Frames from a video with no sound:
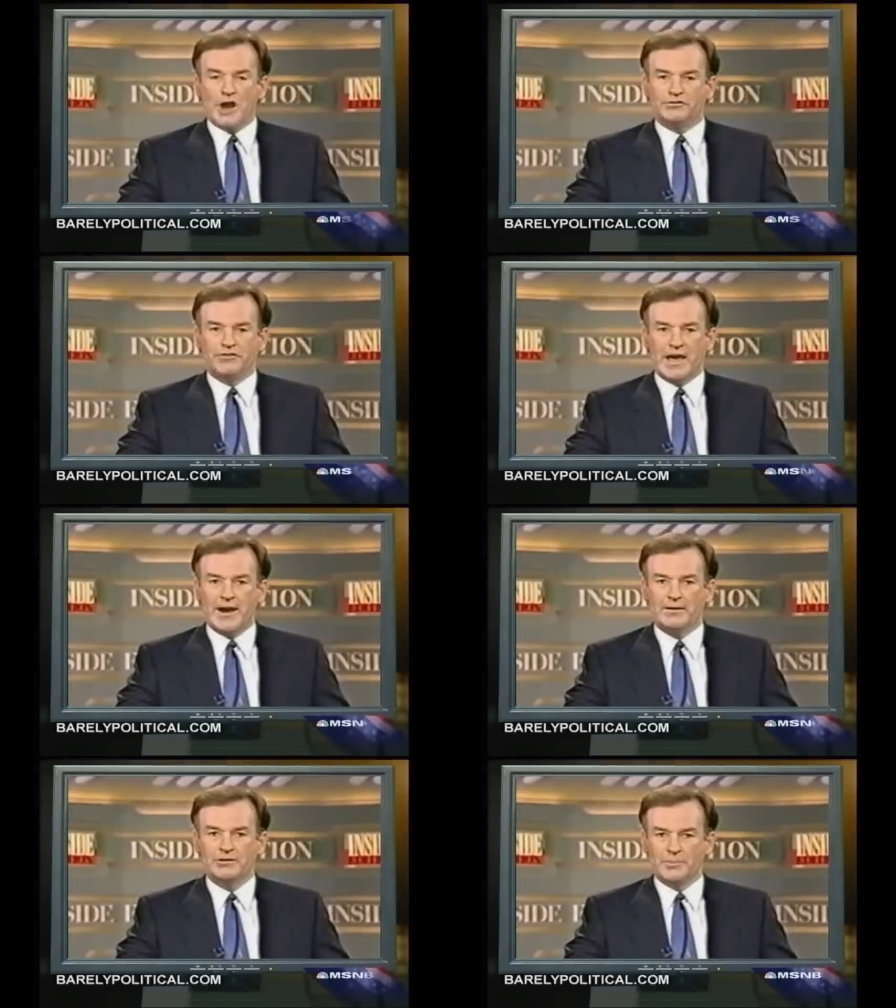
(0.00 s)
words
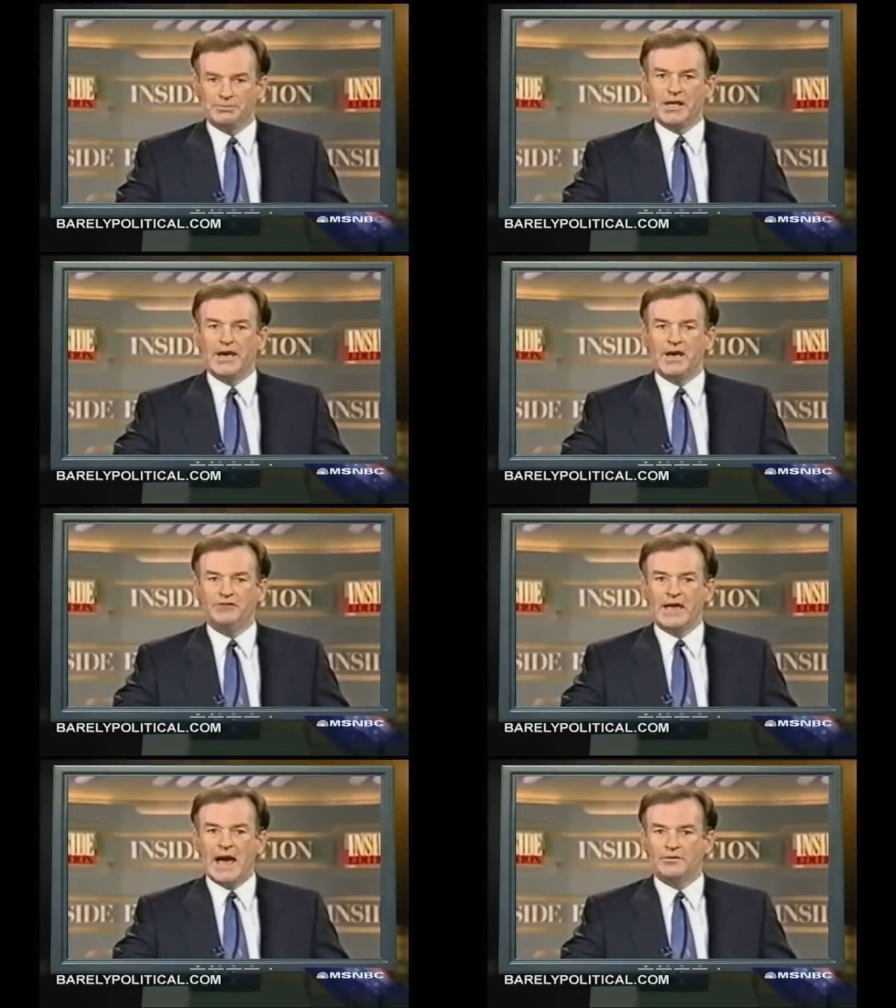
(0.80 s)
there to play
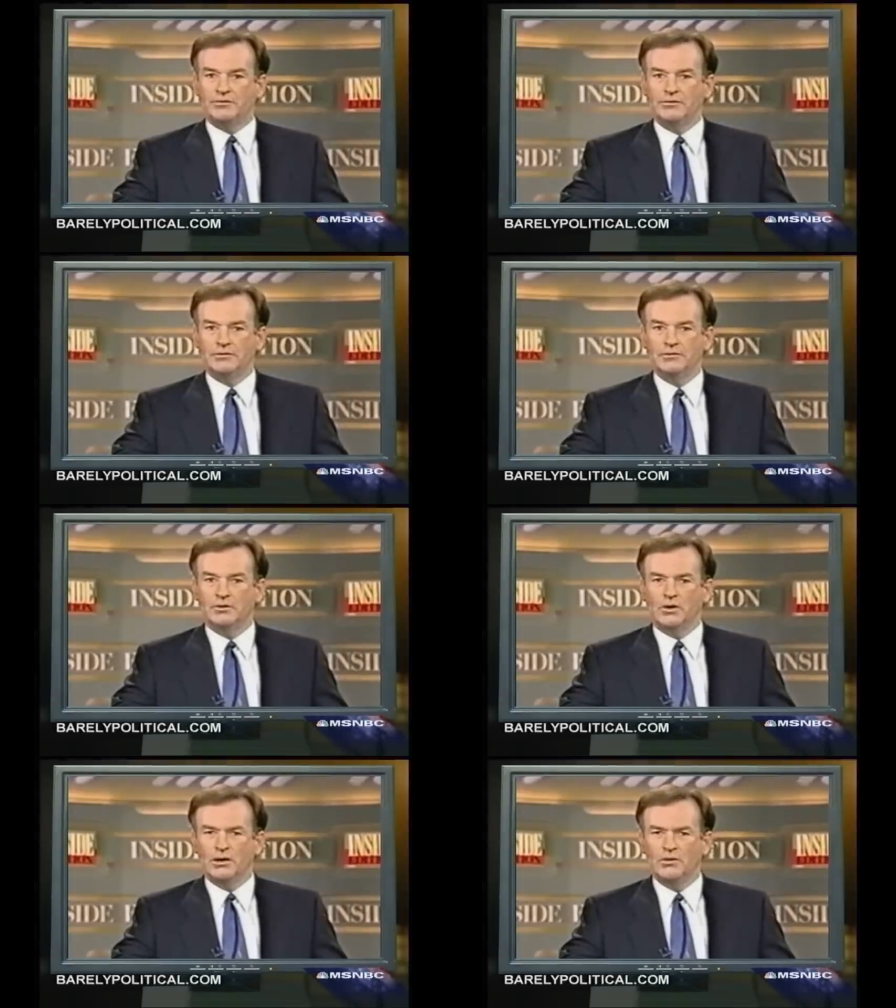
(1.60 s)
us out.
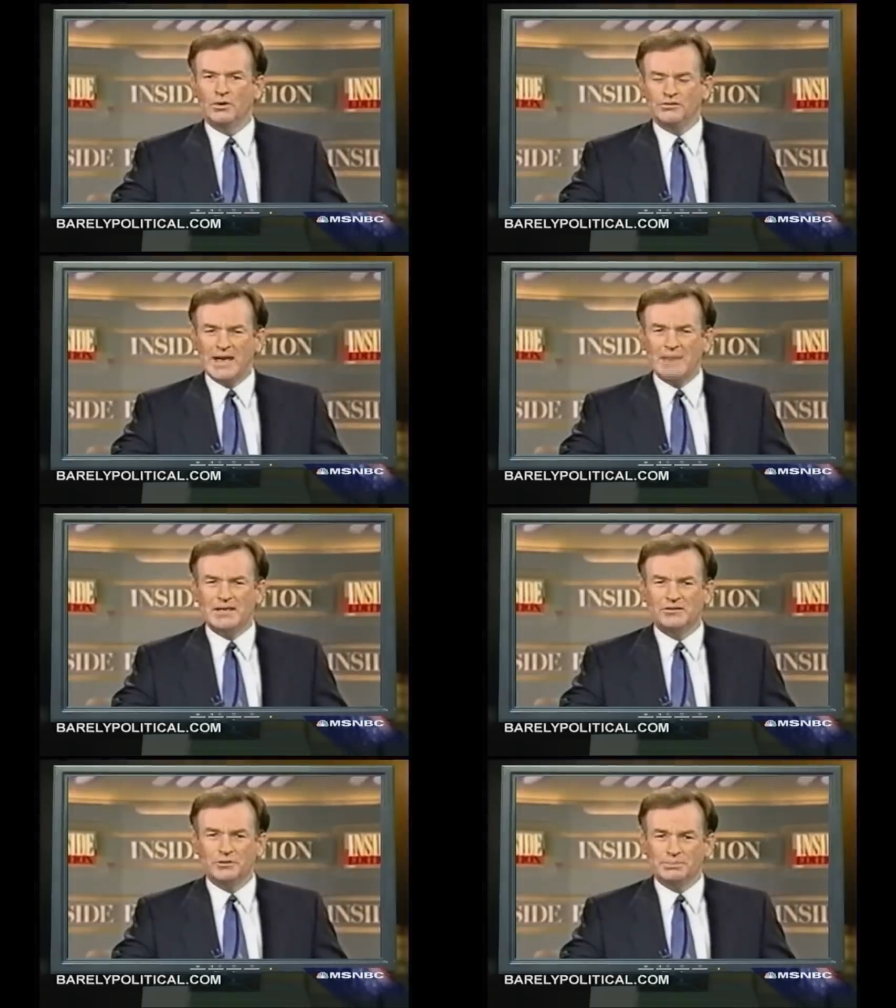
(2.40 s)
What does that
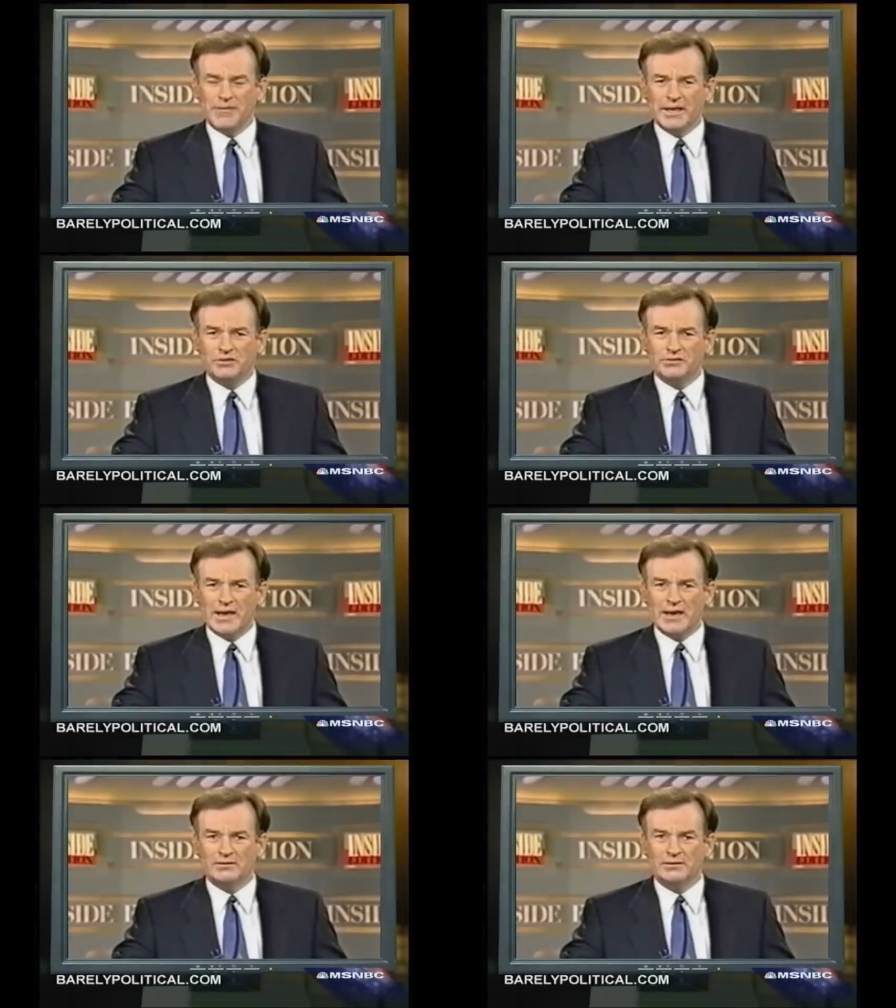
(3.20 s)
mean? To play us
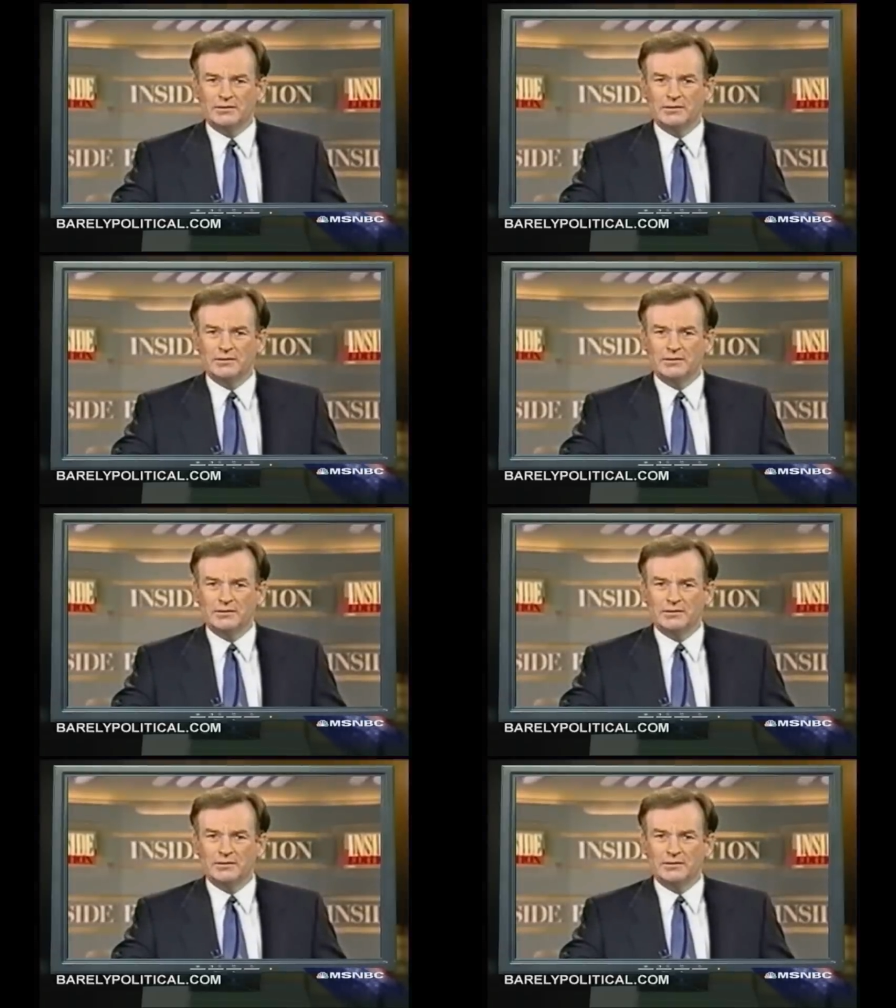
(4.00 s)
out? Have you